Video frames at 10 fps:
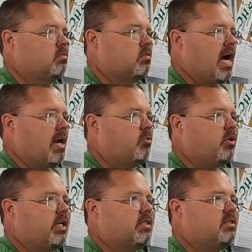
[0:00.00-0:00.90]

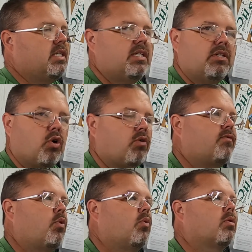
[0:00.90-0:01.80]
HyperX
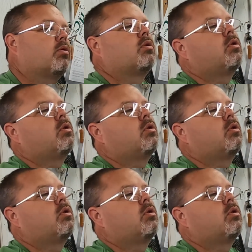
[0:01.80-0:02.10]
DDR4,